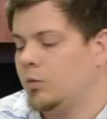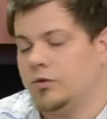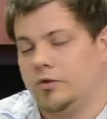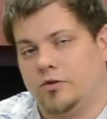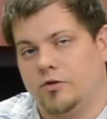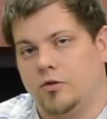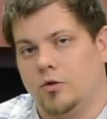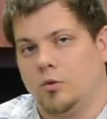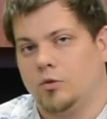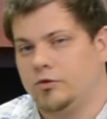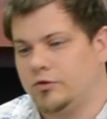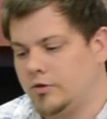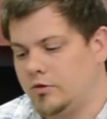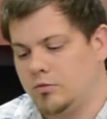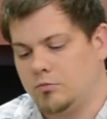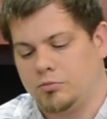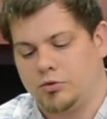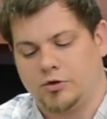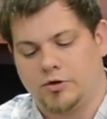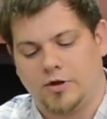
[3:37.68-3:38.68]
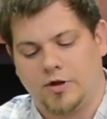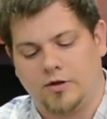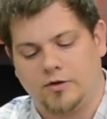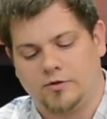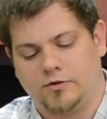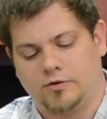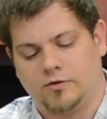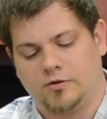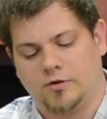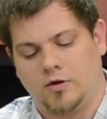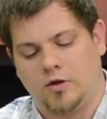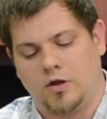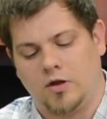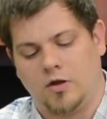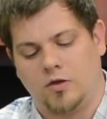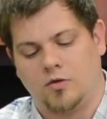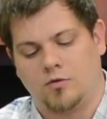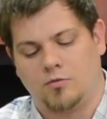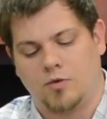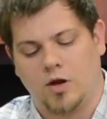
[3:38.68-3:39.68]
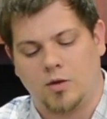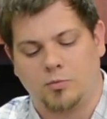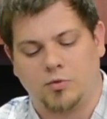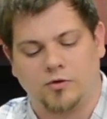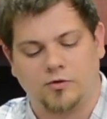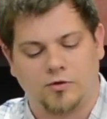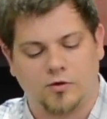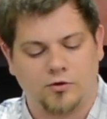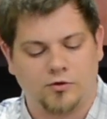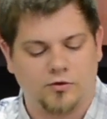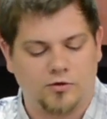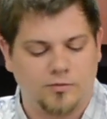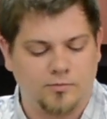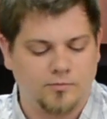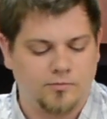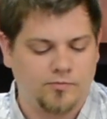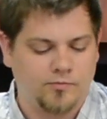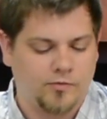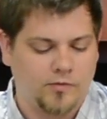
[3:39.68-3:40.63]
Once those are in place in the right position,